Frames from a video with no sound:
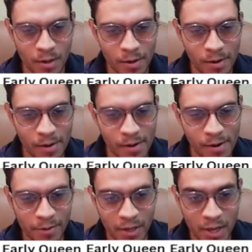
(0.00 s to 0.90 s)

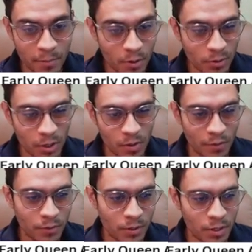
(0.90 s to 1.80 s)
The game continued
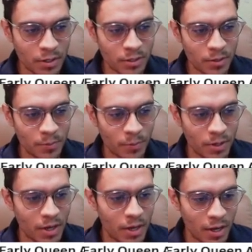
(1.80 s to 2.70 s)
after this, but
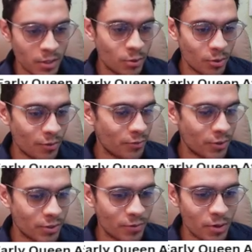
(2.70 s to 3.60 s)
yeah, I should have
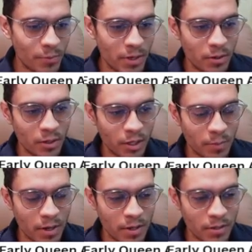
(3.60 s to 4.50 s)
just followed my own
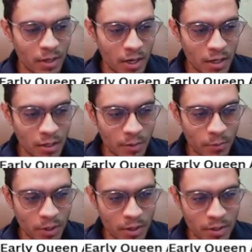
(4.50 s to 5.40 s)
advice. I ended up
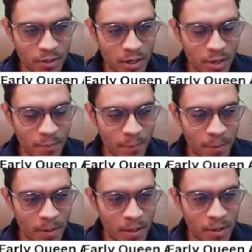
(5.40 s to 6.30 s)
winning this game,
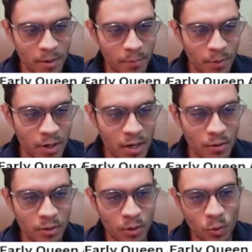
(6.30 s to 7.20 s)
but now
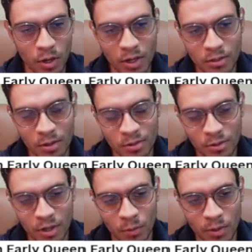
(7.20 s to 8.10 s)
the queen is also in
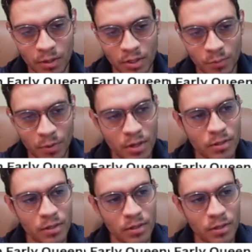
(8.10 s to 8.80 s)
a weird space.